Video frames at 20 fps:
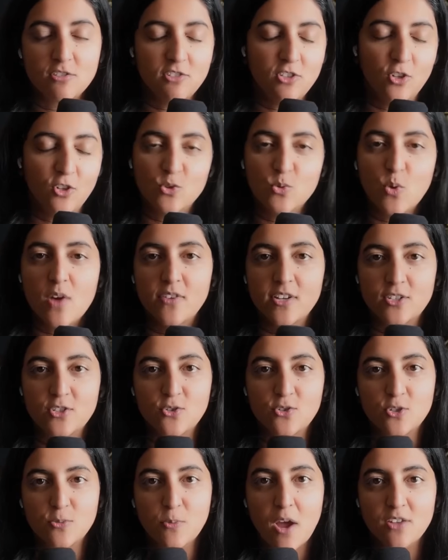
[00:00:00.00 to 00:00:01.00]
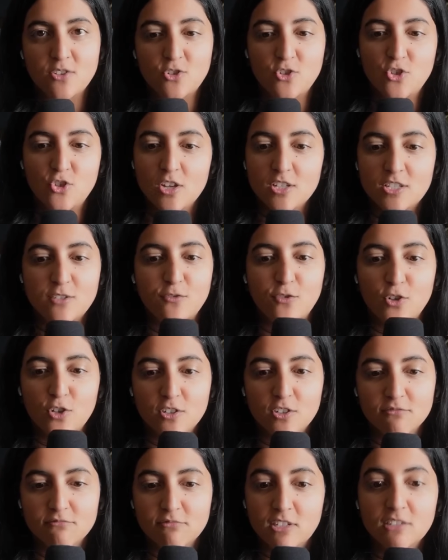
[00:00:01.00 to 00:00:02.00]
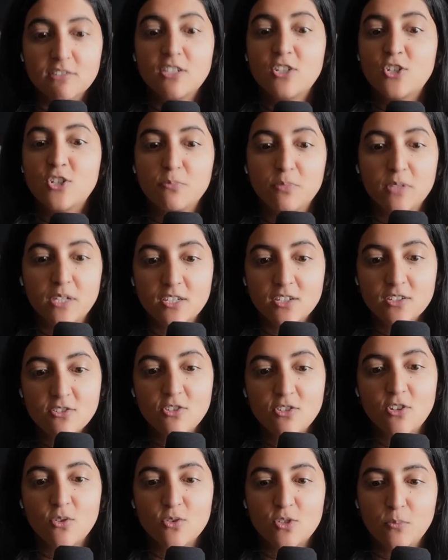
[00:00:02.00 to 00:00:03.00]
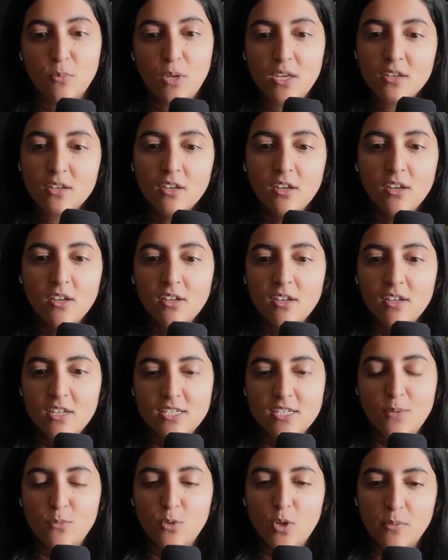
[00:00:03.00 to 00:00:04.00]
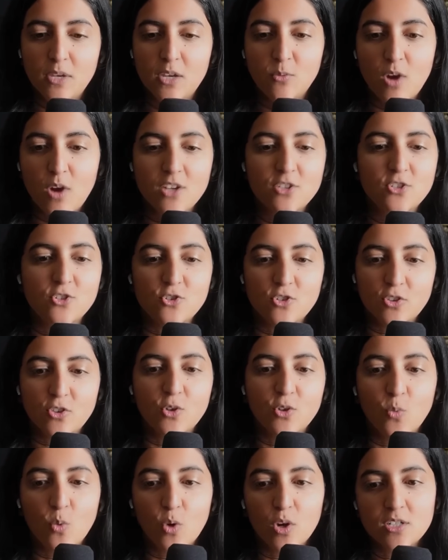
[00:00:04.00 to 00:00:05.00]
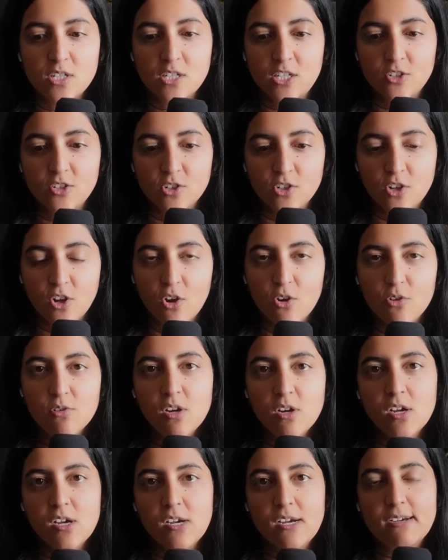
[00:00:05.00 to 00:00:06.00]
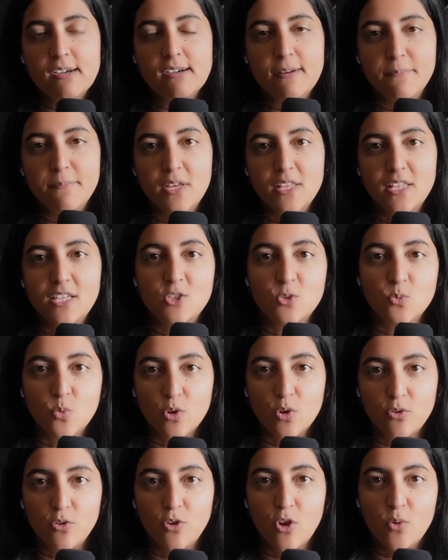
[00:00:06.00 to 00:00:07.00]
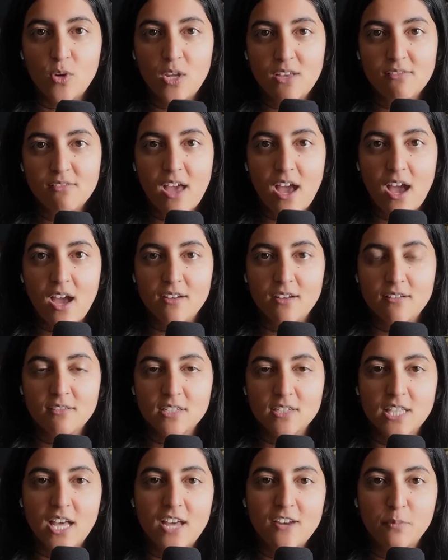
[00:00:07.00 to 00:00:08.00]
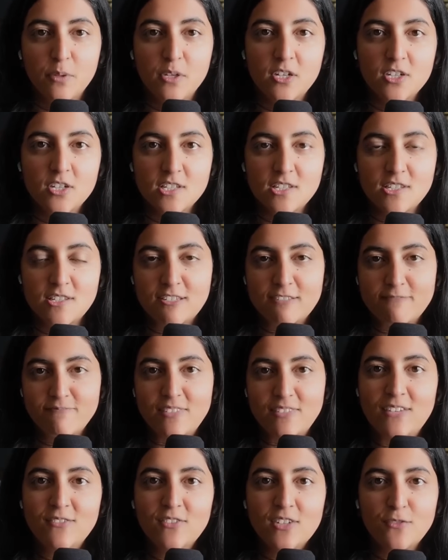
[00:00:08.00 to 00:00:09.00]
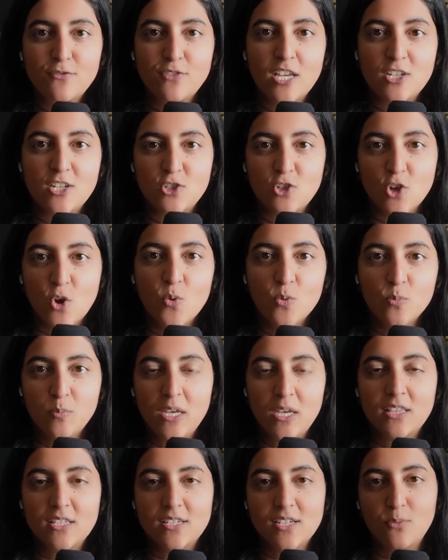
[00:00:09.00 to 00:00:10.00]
12 extra spots just for collegiate players, to make WNBA rosters that there weren't a year ago. I think it's worth noting that a lot of players, even if they don't make the